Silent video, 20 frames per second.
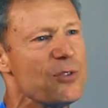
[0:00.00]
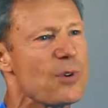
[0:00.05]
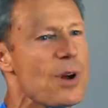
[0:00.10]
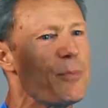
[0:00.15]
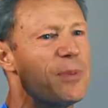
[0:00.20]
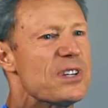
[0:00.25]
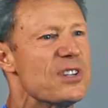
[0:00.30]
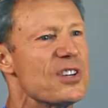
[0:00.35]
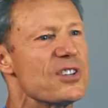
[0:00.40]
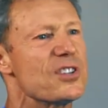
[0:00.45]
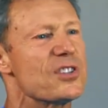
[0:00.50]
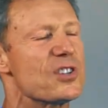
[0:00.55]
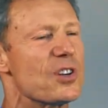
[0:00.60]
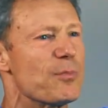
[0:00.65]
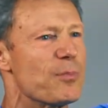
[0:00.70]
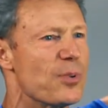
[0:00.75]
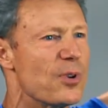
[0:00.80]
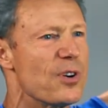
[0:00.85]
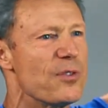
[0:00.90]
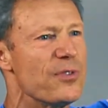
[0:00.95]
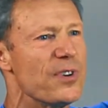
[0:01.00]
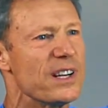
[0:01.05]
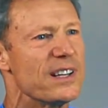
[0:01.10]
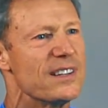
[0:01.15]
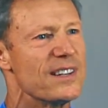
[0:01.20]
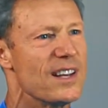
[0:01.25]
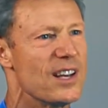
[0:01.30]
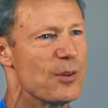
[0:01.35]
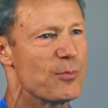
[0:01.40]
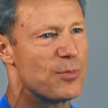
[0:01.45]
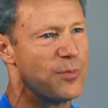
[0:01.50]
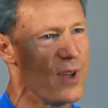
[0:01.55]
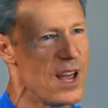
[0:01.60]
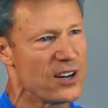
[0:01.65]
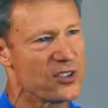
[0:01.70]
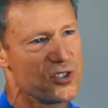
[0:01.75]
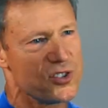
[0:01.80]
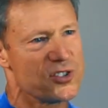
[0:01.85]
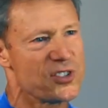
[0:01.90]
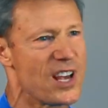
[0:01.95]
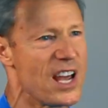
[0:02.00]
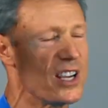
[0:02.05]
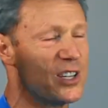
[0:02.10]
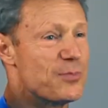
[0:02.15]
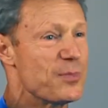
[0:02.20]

repetitions is a perfect exercise